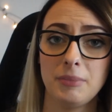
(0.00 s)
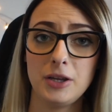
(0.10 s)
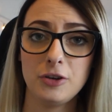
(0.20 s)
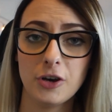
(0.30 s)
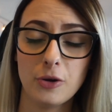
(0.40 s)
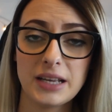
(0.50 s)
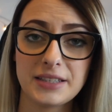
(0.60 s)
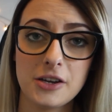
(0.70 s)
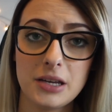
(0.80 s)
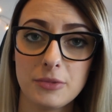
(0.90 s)
but you know, as
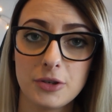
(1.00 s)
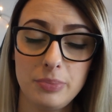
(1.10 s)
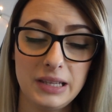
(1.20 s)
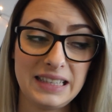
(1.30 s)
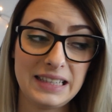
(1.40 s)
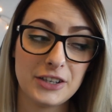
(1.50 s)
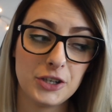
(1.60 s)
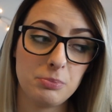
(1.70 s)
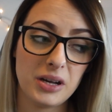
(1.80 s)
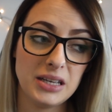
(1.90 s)
I am completely
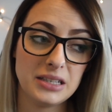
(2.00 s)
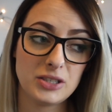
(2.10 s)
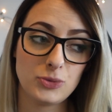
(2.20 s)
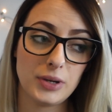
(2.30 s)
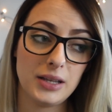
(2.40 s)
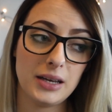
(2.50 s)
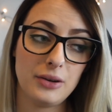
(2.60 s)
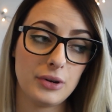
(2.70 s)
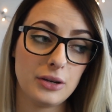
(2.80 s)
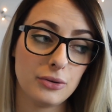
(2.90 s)
unbiased while I
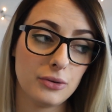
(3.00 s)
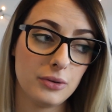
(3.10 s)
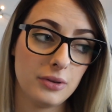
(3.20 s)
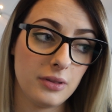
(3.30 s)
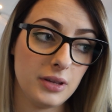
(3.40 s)
record